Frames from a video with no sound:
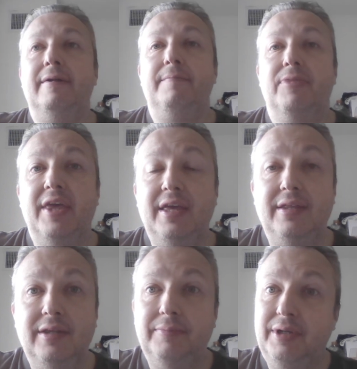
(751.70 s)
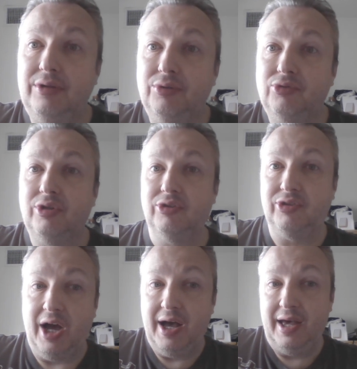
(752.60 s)
Then the Beatles
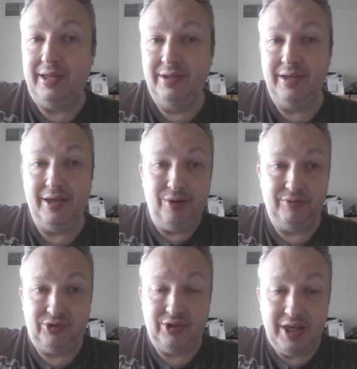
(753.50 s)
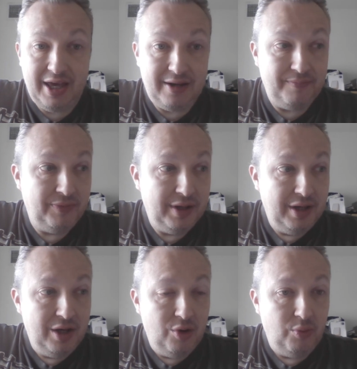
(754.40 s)
tied Elvis again
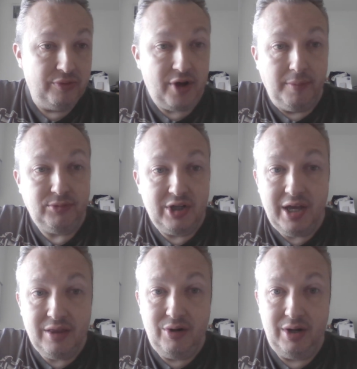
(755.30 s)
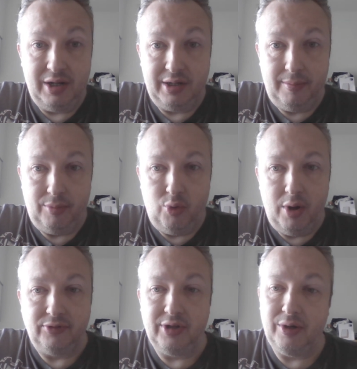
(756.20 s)
with Come Together hitting number
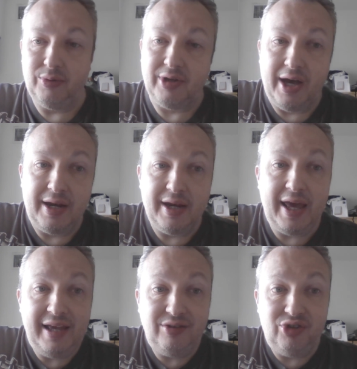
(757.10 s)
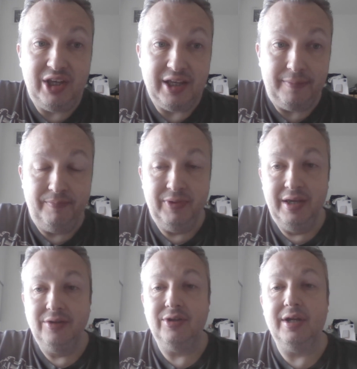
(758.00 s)
one. So they were tied at 18.
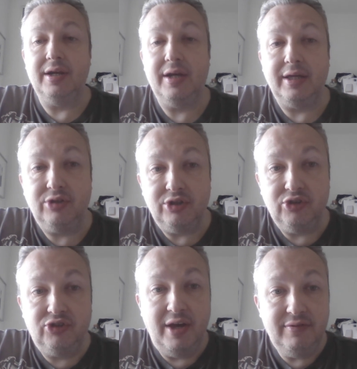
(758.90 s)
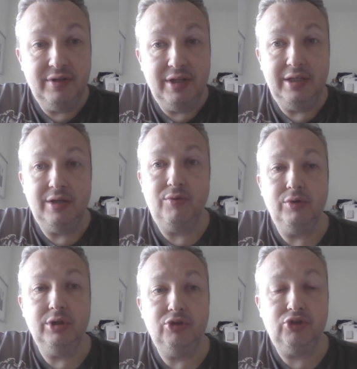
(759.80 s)
Then in 1970, they
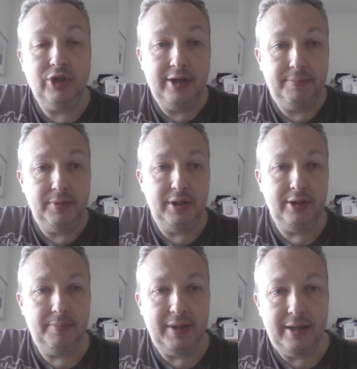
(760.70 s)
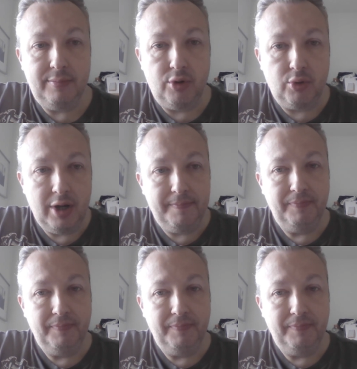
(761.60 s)
released Let It Be. The band broke up.